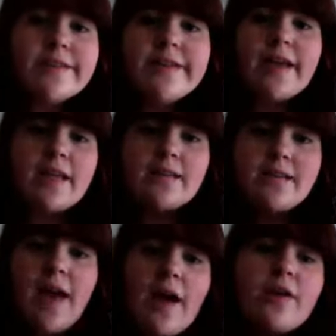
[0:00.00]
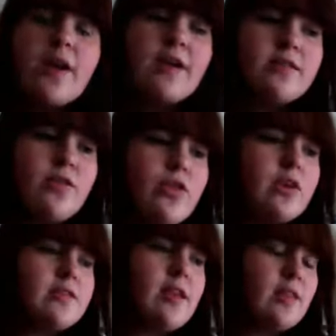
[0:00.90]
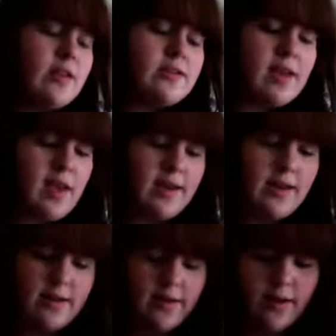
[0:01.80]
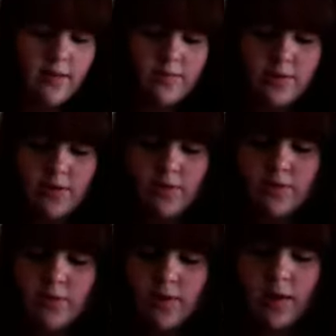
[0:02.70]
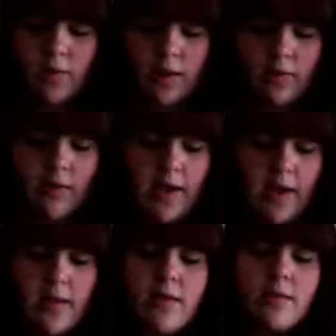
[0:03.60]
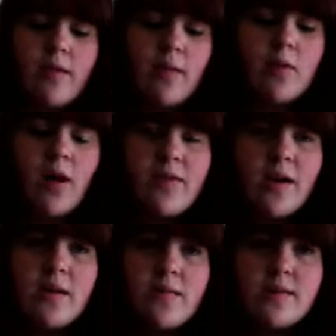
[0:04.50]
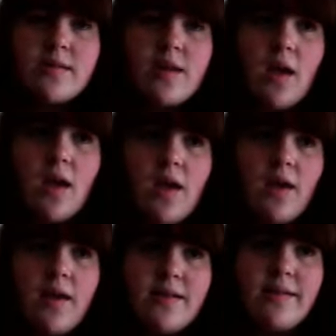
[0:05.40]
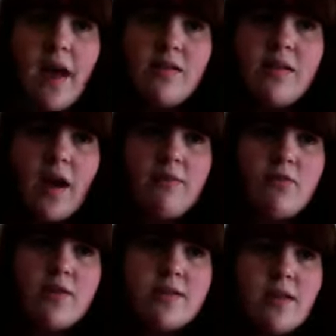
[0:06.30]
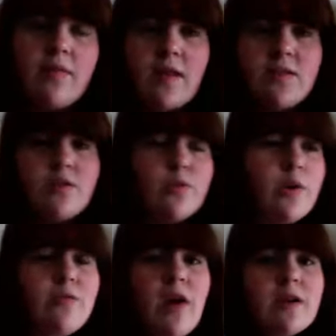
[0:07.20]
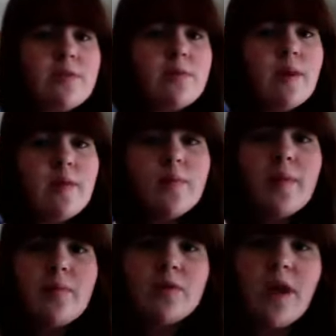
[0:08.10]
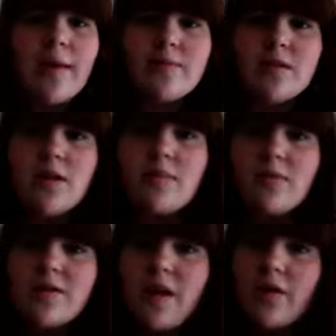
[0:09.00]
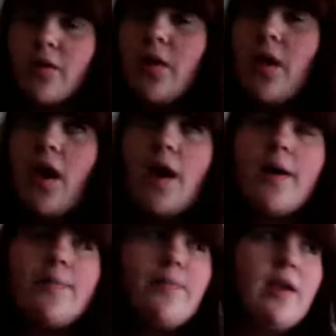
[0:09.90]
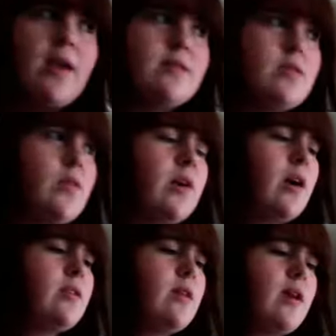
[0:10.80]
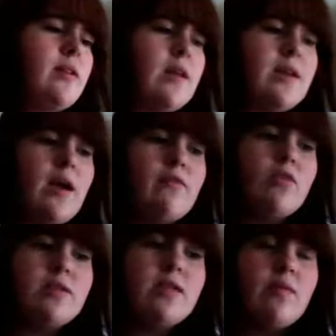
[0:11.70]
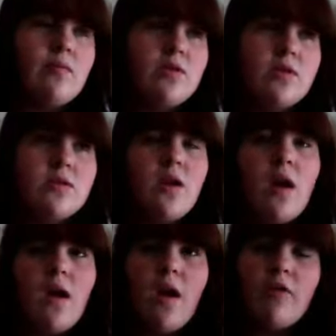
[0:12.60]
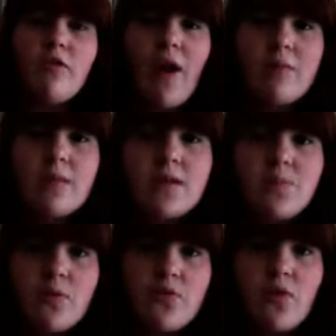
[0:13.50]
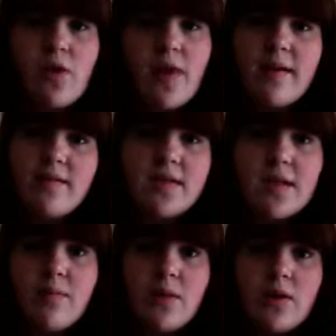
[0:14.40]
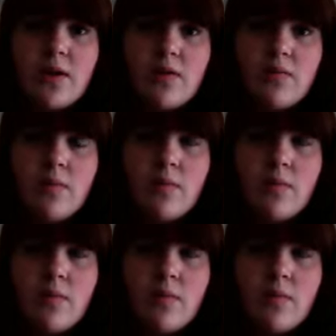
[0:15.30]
It's Saturday. So Thursday, I almost didn't go to school. And then I went in late, and the time I got there was exactly 9:47. That's just a weird fact about me. I remember times and numbers. I don't know. And so I got there at, like, 9:47, which is 5 minutes before the end of second period,